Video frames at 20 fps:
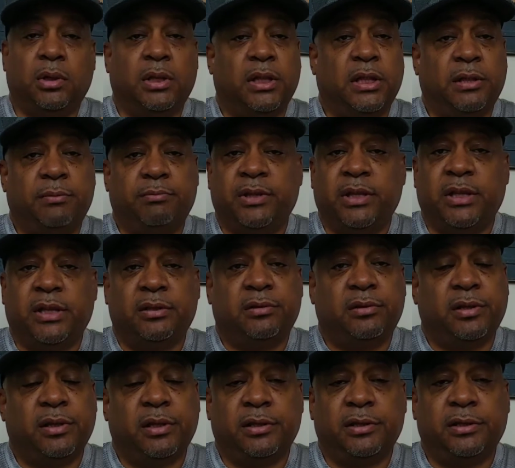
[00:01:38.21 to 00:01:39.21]
I'm not
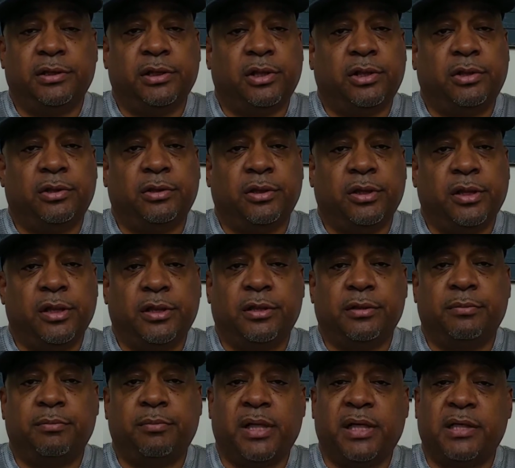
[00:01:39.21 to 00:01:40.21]
telling y'all
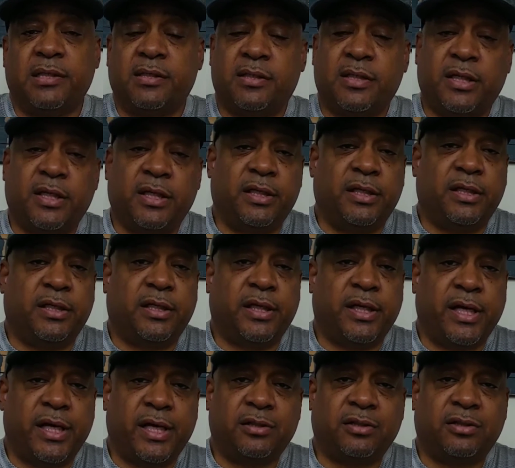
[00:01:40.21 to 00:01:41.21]
nothing by saying that
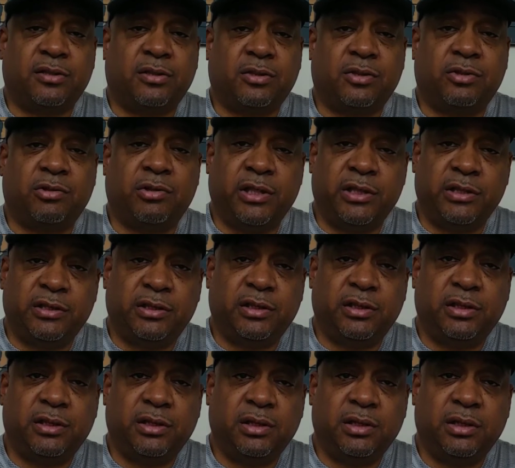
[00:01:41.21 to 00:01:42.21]
cats are
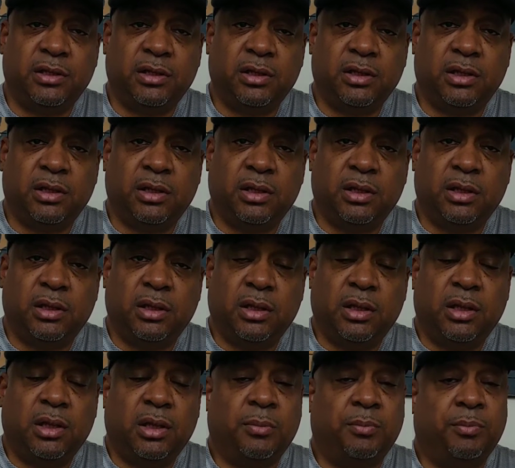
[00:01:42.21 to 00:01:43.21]
crazy,
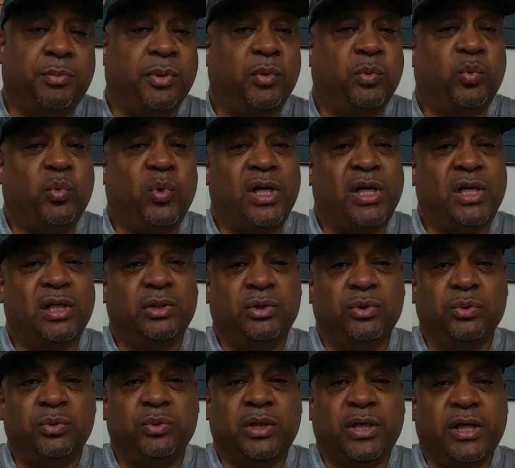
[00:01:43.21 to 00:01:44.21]
but why
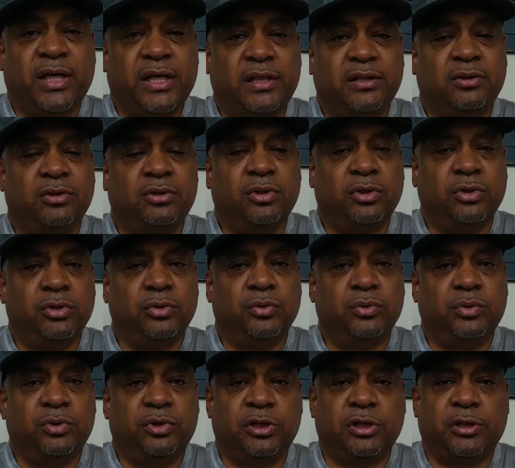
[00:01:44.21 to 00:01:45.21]
do cats
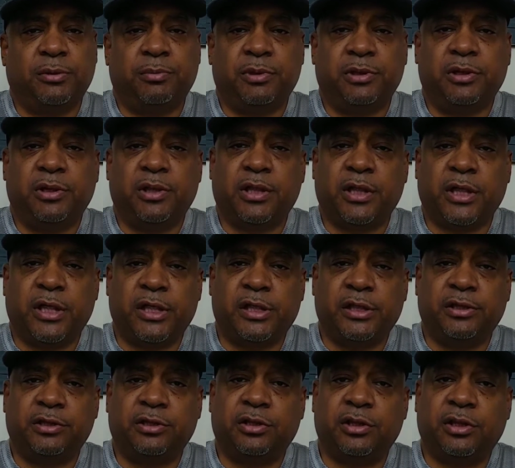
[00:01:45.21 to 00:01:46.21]
do some of the
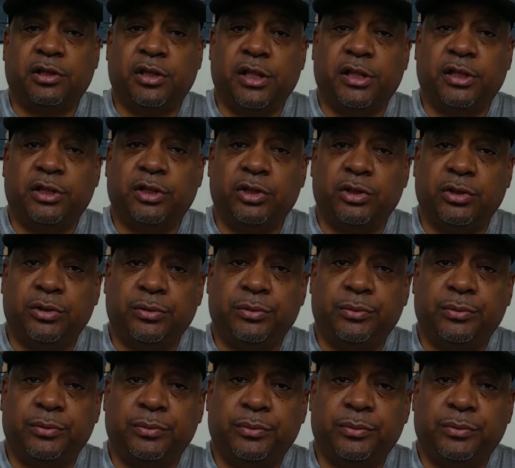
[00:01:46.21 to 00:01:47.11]
things that they do?